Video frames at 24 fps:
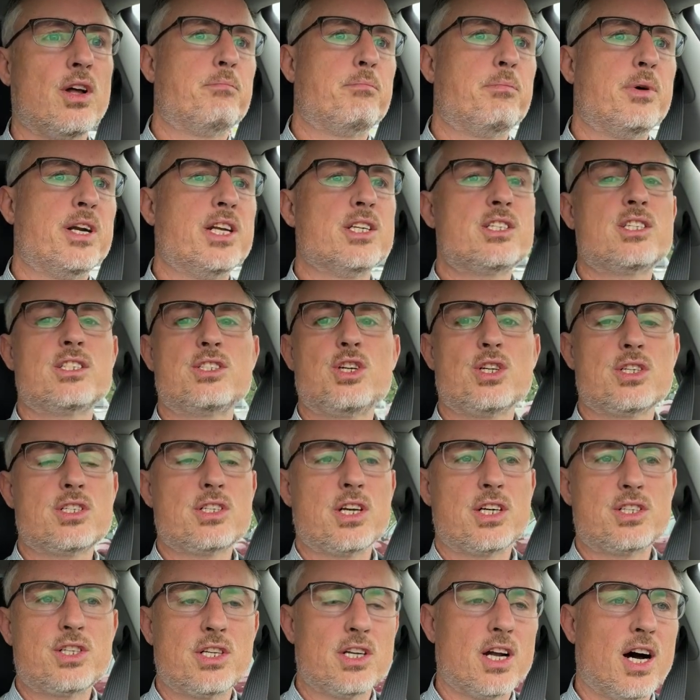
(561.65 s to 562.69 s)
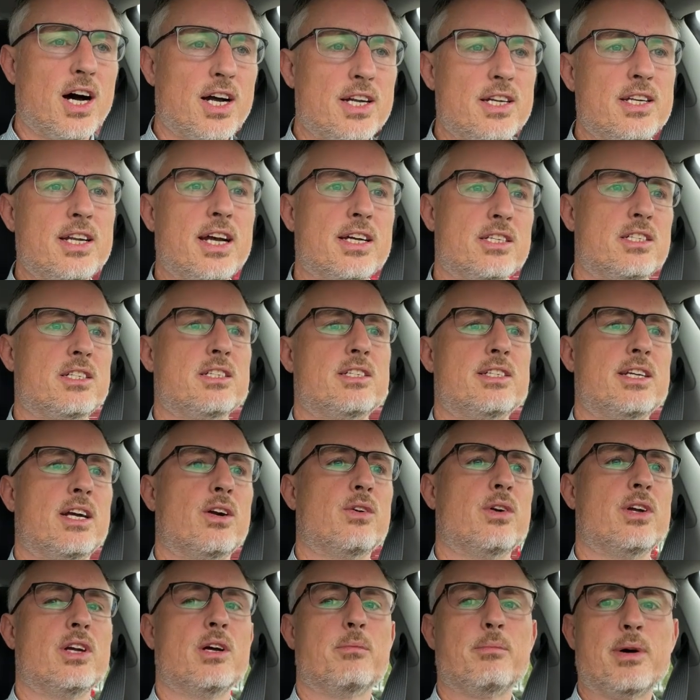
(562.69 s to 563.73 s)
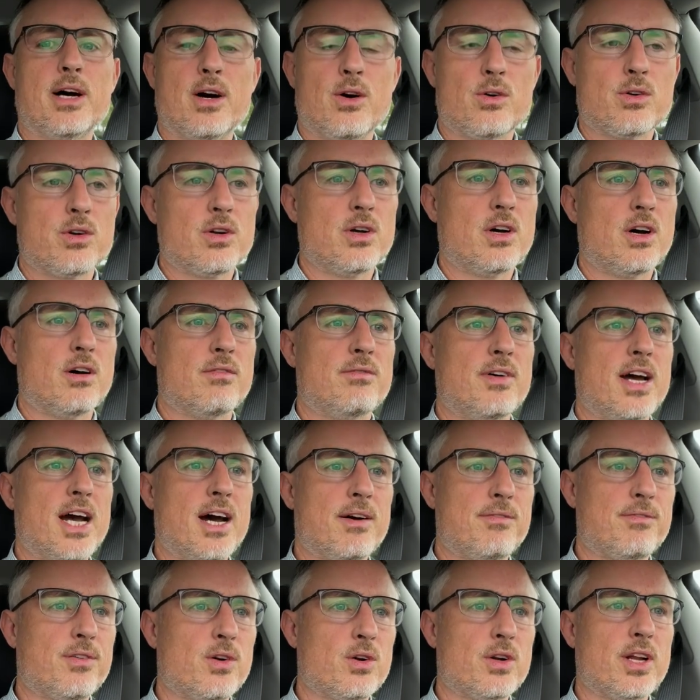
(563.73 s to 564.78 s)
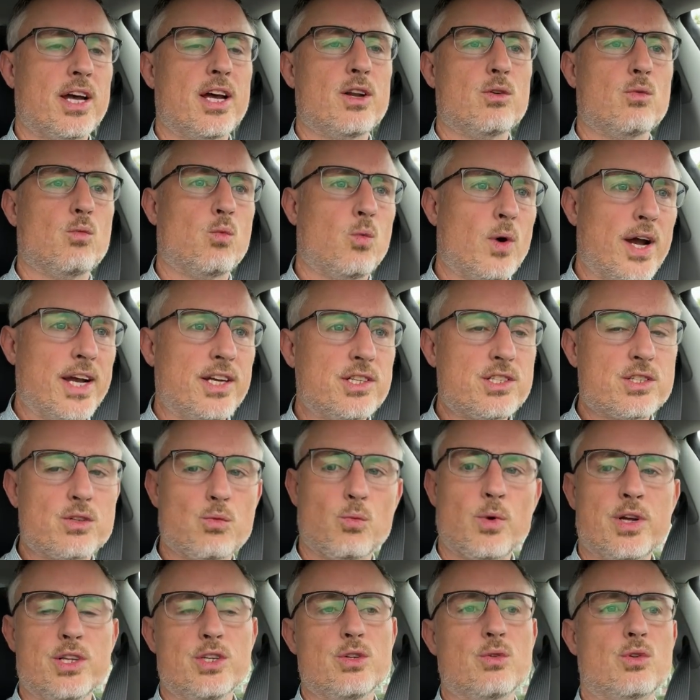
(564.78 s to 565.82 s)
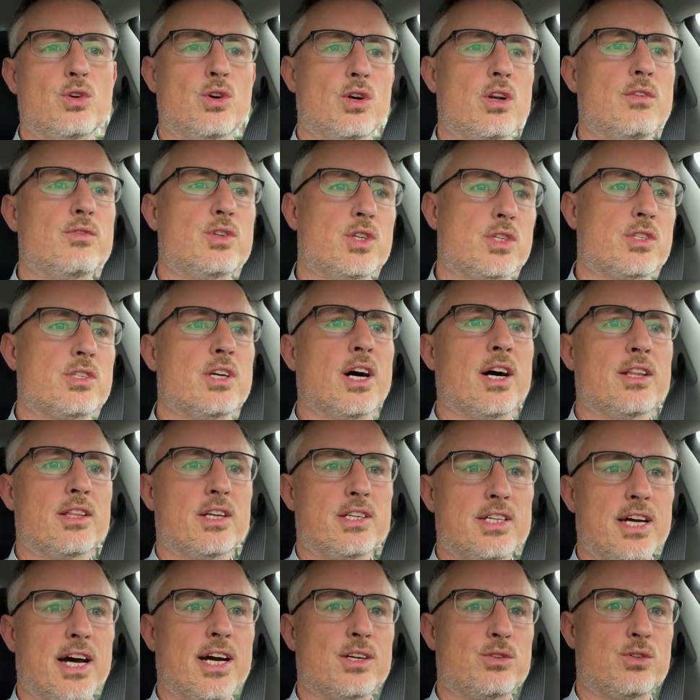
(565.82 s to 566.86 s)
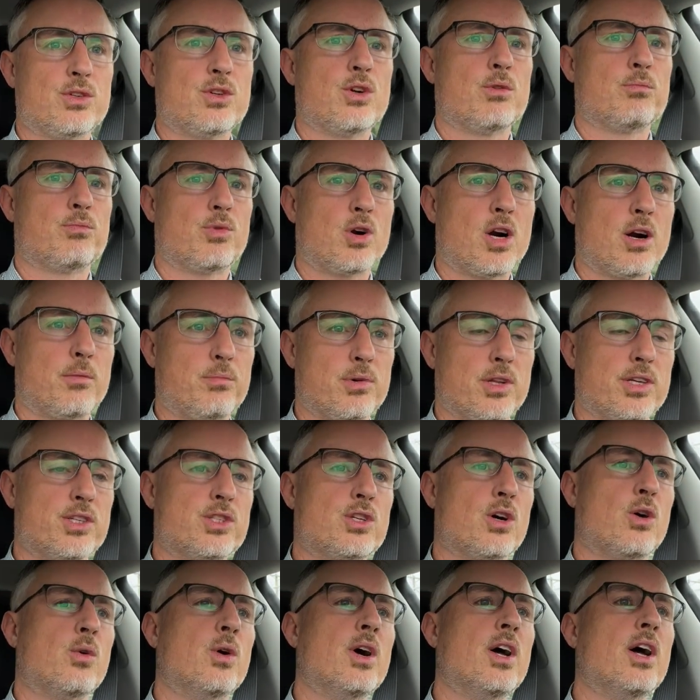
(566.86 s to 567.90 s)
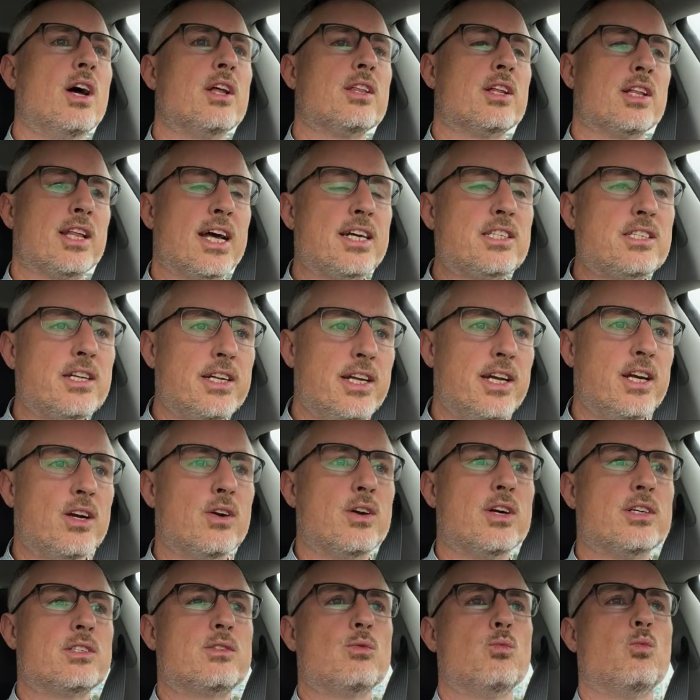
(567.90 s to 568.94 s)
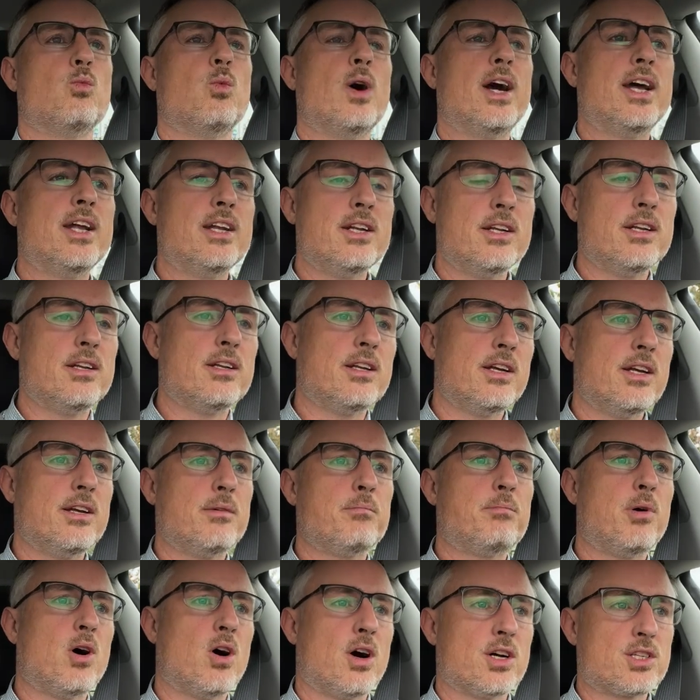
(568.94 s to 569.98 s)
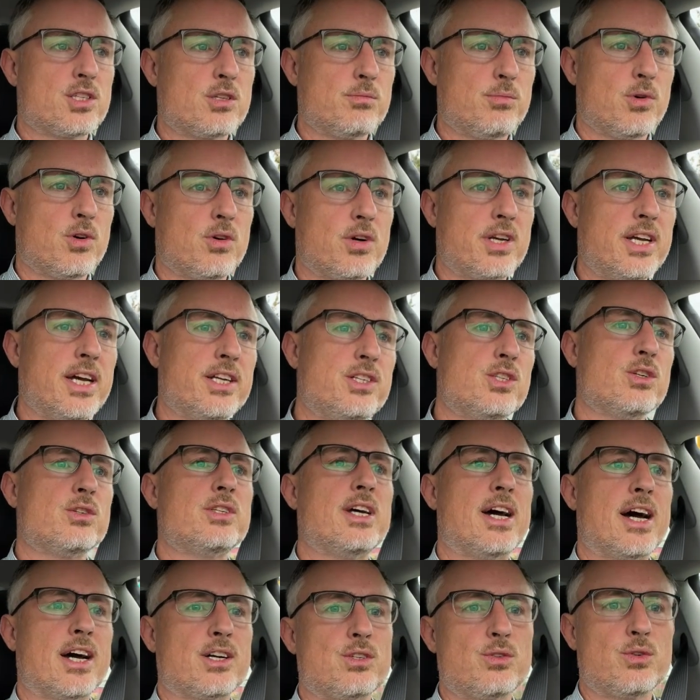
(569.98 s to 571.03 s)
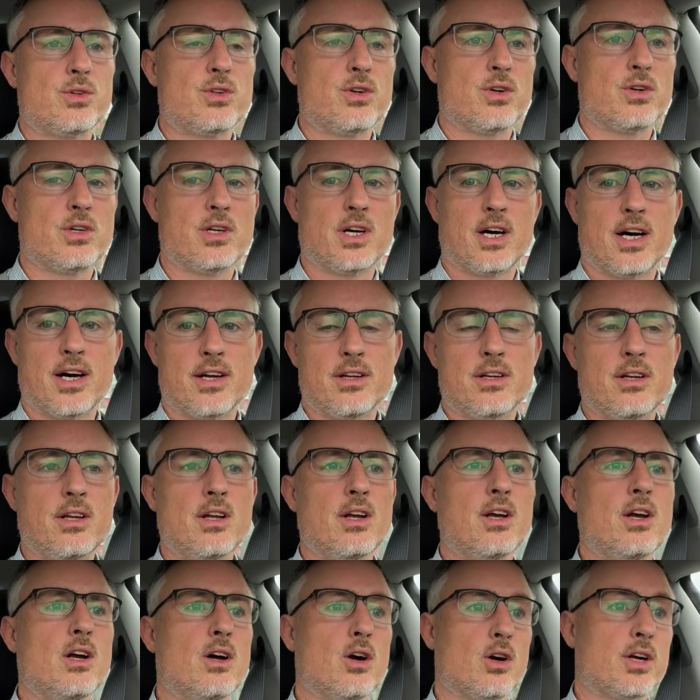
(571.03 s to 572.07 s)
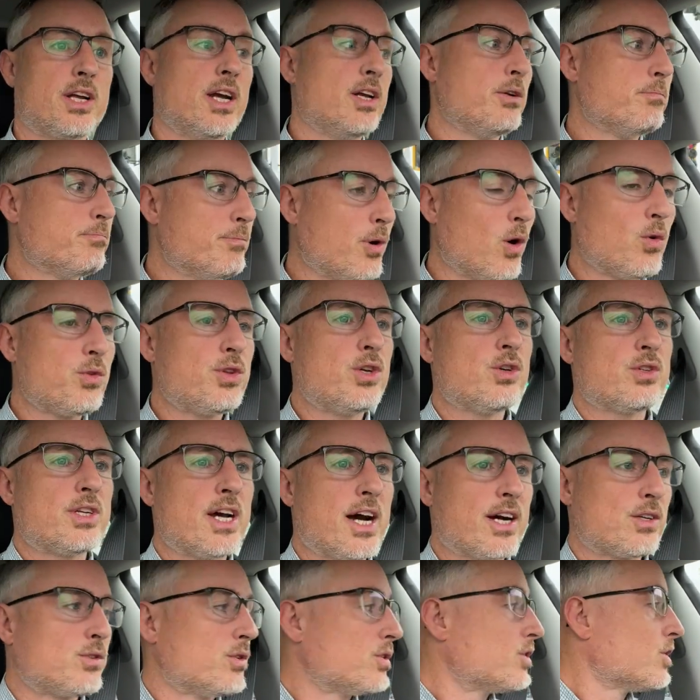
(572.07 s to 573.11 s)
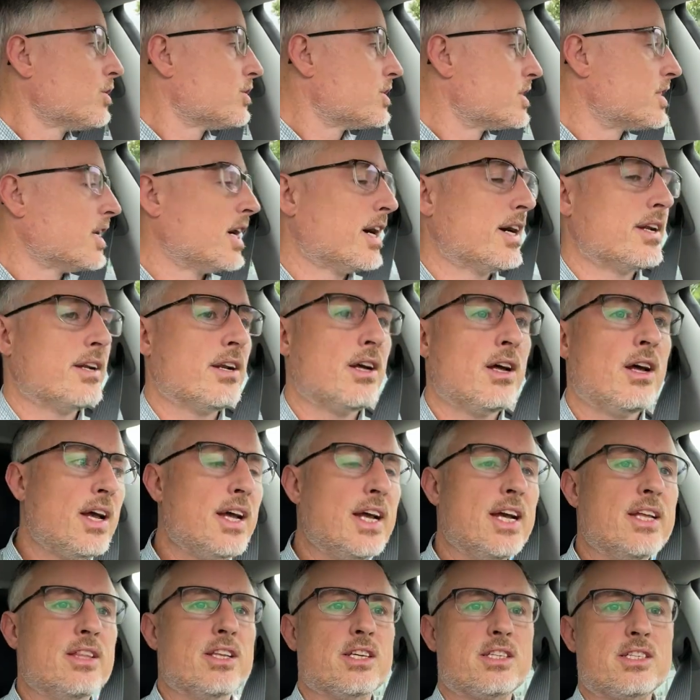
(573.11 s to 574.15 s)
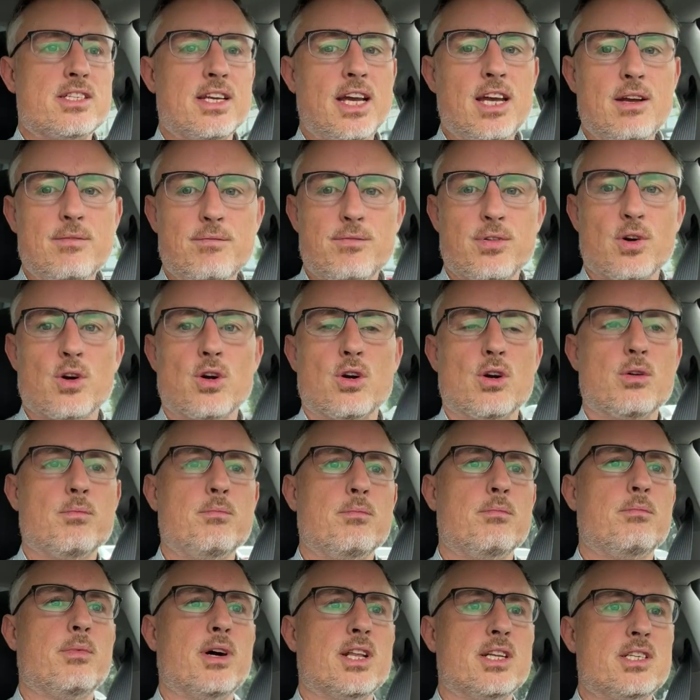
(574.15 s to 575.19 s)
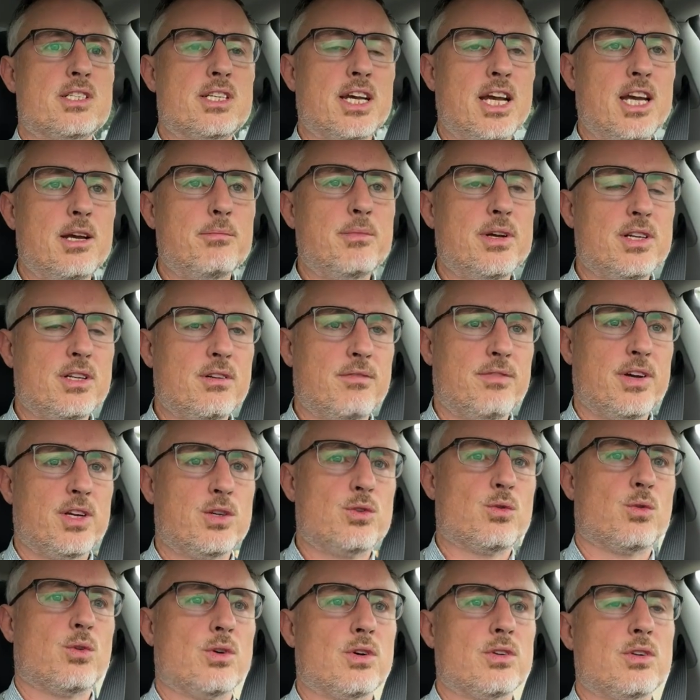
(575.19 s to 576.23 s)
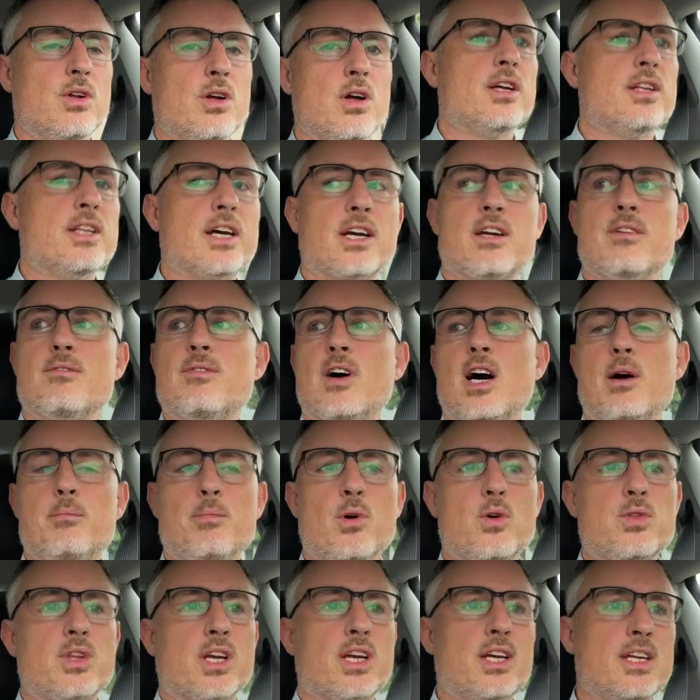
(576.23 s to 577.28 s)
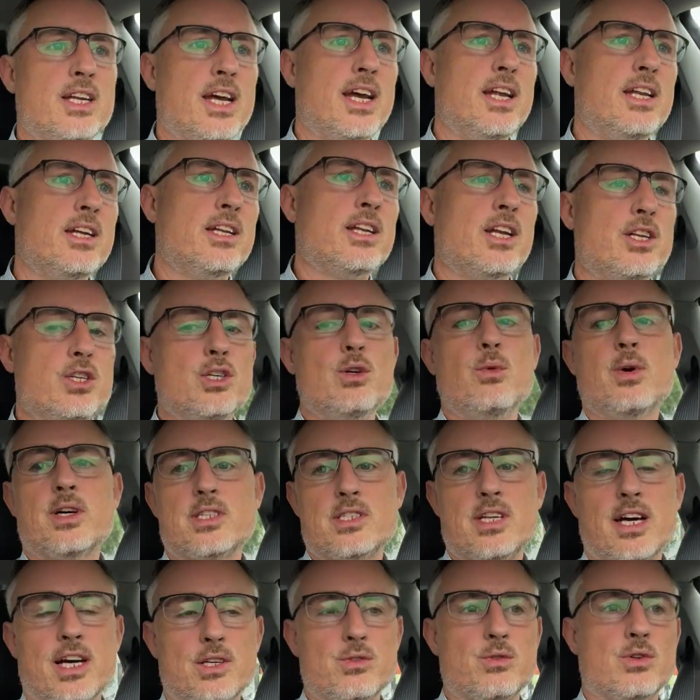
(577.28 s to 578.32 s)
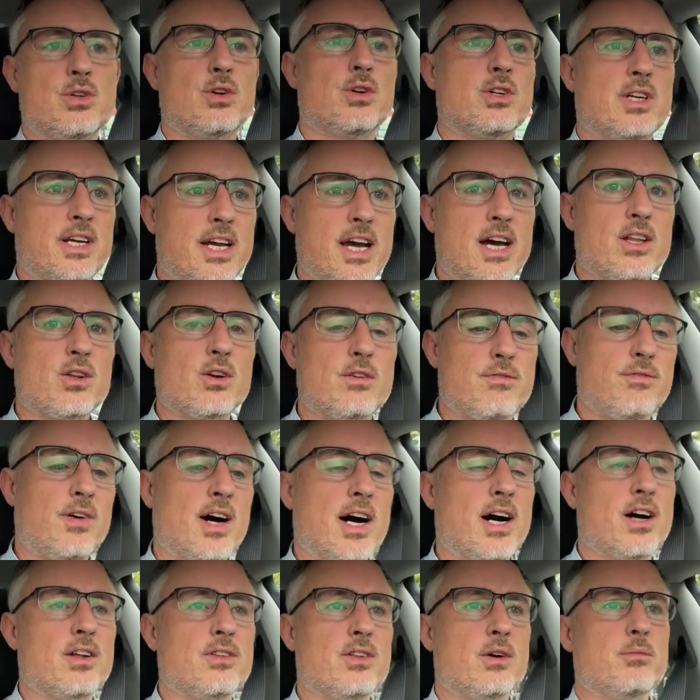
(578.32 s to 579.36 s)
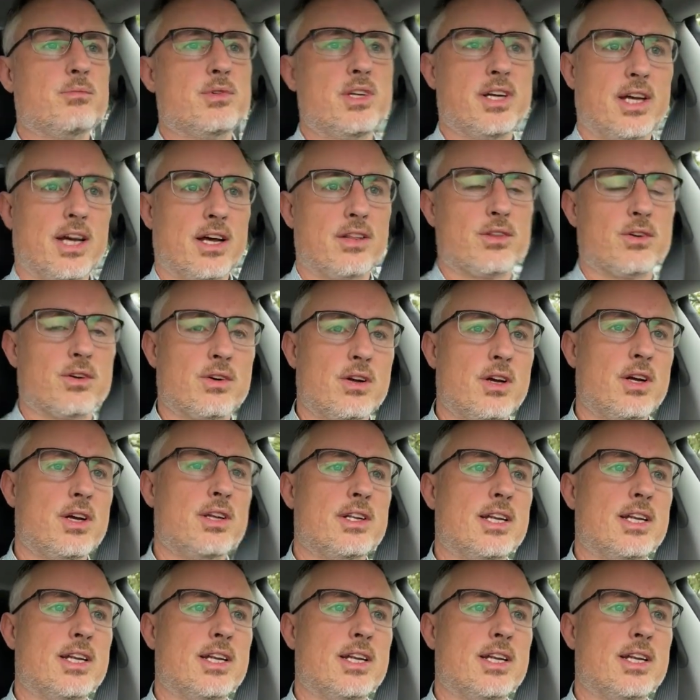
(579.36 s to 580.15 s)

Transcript: But it's just such an unnecessary amount of effort and waste when you could have just done the tax return properly. So the lesson here is, when possible, get your tax return done, or get both your tax returns done in the same firm by the same individual that can file both the Canadian and U.S. tax return together, file them together.